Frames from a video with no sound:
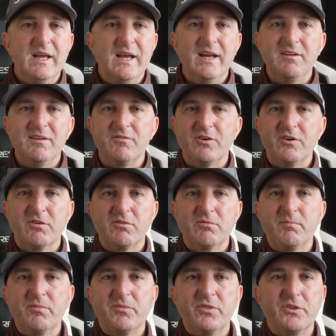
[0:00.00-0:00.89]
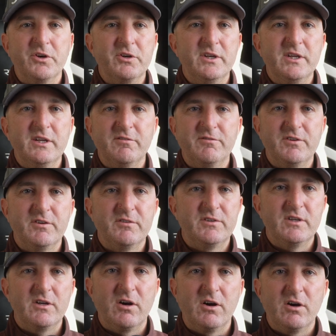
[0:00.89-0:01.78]
And for $30 to
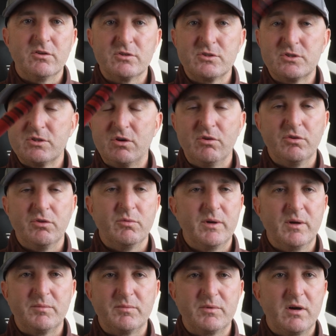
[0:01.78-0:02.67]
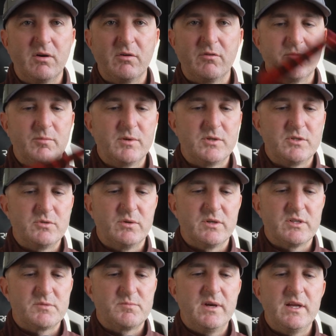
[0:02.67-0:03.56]
$50, all the way up to however much you
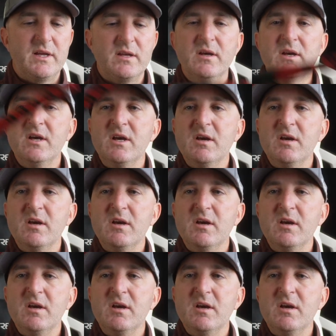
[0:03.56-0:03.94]
want to spend,